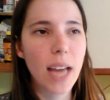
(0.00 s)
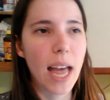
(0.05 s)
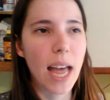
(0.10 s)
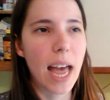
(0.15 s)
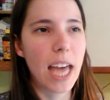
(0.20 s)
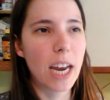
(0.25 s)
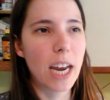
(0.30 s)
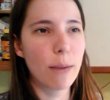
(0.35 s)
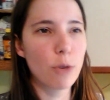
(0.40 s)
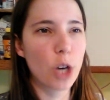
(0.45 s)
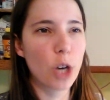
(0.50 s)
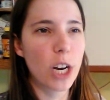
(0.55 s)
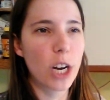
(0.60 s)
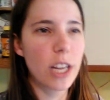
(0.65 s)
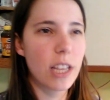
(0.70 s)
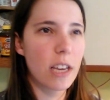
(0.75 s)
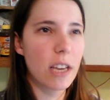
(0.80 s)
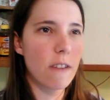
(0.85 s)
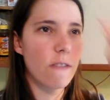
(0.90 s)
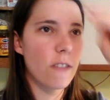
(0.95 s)
And I'm trying to
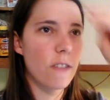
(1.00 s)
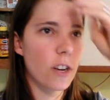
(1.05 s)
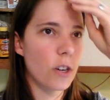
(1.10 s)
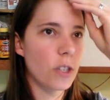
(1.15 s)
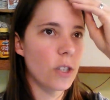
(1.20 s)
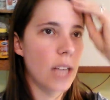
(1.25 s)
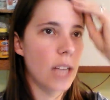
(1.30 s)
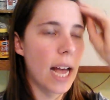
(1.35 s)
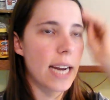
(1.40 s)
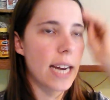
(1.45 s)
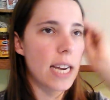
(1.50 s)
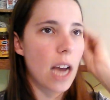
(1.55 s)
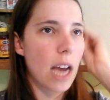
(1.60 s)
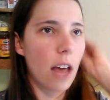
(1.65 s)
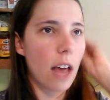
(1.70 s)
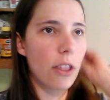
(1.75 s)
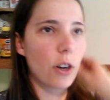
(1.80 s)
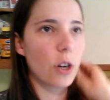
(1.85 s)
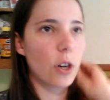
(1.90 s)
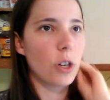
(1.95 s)
think if there's any
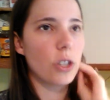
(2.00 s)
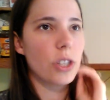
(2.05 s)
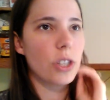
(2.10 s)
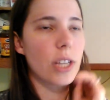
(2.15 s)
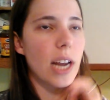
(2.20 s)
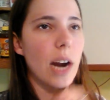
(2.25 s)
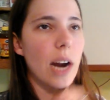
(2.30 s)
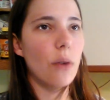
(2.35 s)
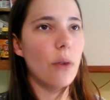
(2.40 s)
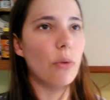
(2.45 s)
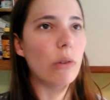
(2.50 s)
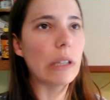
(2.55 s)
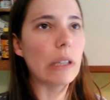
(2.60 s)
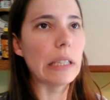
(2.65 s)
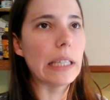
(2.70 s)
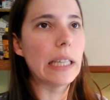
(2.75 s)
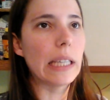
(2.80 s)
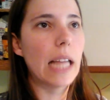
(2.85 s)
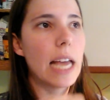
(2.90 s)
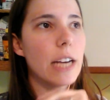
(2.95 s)
others that I
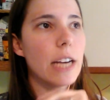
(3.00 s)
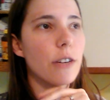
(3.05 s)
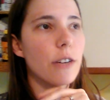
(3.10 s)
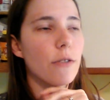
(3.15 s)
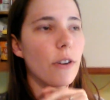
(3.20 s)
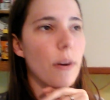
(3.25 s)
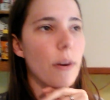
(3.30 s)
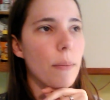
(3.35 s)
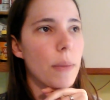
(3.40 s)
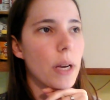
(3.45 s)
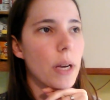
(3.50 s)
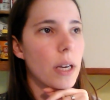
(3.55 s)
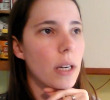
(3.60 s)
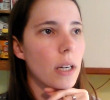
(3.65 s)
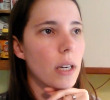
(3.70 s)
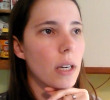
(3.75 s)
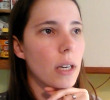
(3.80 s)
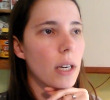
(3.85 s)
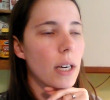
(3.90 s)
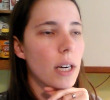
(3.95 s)
really liked from
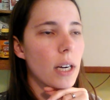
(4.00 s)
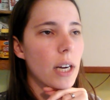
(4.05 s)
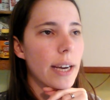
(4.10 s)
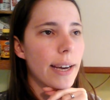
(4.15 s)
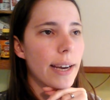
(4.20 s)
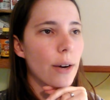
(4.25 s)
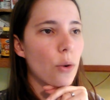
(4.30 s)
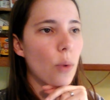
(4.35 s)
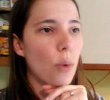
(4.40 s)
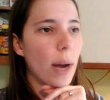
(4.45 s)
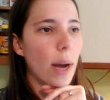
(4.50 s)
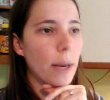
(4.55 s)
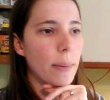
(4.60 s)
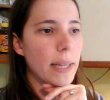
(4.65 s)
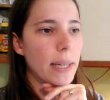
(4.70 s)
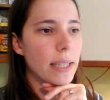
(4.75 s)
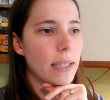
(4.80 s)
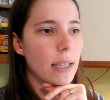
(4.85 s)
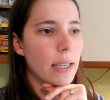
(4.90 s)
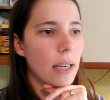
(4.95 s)

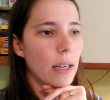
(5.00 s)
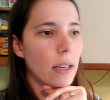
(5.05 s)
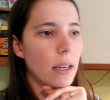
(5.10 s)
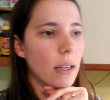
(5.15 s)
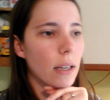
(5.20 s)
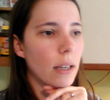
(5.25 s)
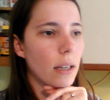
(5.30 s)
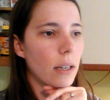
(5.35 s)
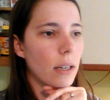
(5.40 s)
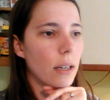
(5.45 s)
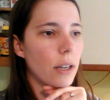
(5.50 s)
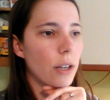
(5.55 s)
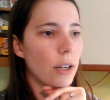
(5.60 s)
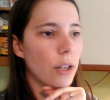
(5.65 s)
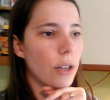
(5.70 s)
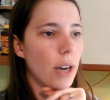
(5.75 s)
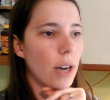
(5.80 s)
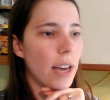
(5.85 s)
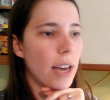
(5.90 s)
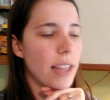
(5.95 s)
Wegmans.
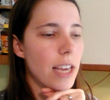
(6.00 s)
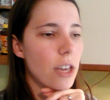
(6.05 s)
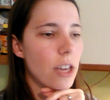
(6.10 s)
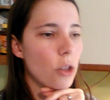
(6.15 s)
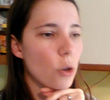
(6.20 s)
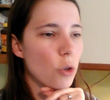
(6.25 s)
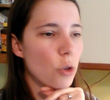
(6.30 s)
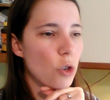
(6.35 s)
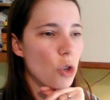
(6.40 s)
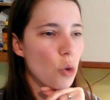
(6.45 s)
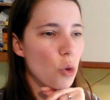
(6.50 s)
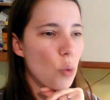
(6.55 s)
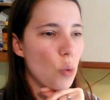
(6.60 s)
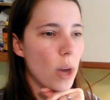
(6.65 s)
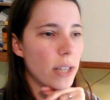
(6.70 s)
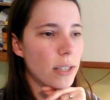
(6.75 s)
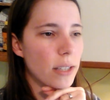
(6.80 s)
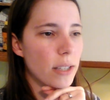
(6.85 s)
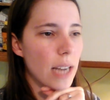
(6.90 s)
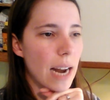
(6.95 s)
I think those are the
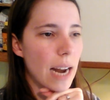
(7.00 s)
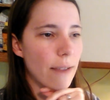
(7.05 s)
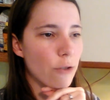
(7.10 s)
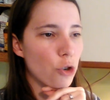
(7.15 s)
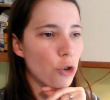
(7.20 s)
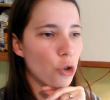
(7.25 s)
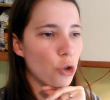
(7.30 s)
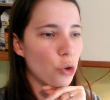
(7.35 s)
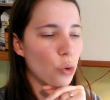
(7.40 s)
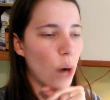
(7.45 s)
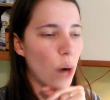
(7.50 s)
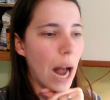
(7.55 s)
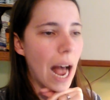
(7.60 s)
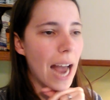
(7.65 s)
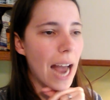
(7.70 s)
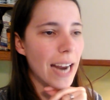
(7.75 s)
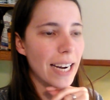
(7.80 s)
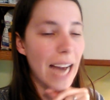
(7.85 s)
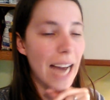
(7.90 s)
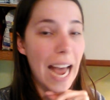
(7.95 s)
ones that I've
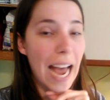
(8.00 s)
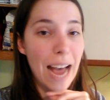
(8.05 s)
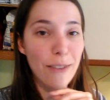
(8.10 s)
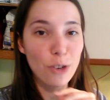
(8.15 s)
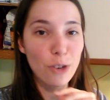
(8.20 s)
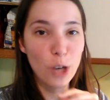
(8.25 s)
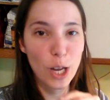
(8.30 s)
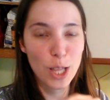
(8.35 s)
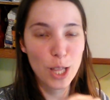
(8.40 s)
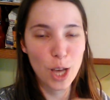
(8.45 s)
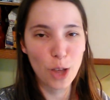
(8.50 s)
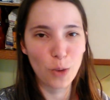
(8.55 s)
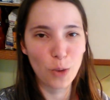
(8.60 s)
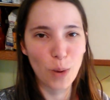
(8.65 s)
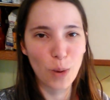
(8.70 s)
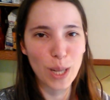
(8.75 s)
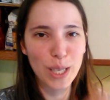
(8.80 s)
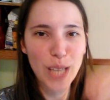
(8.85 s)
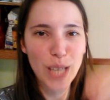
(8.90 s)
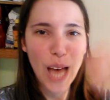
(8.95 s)
tried. I haven't tried the other
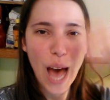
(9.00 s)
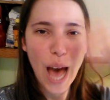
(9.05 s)
ones.